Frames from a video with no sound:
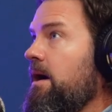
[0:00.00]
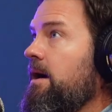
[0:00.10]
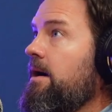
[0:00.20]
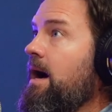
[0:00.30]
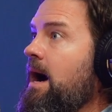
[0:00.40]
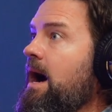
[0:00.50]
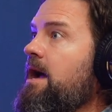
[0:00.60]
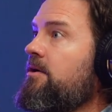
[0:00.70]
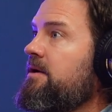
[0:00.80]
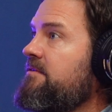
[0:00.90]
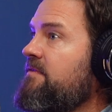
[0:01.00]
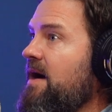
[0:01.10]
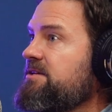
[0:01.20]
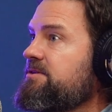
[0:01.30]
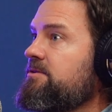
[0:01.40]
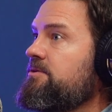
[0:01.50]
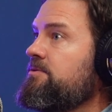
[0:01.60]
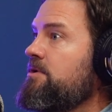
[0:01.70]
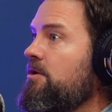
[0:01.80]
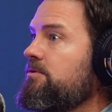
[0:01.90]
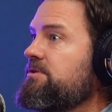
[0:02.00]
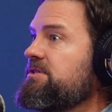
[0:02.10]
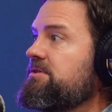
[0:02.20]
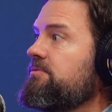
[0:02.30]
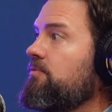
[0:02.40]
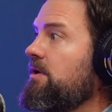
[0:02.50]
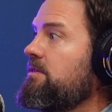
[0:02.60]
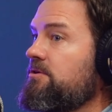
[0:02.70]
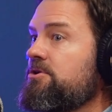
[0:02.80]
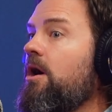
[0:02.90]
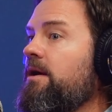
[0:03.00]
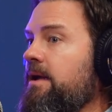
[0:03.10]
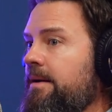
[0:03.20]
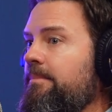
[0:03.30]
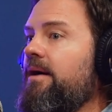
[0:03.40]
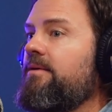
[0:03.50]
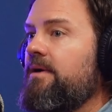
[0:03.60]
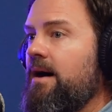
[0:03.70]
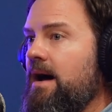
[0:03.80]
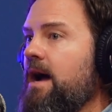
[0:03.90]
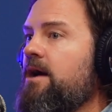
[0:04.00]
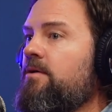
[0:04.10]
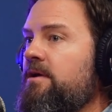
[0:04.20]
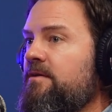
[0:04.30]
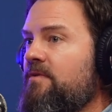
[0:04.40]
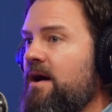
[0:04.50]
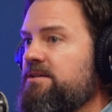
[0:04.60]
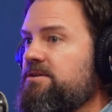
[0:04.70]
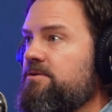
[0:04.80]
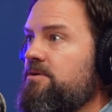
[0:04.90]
Hire an advisor who knows what they're talking about. Mm-hmm. Hire an advisor.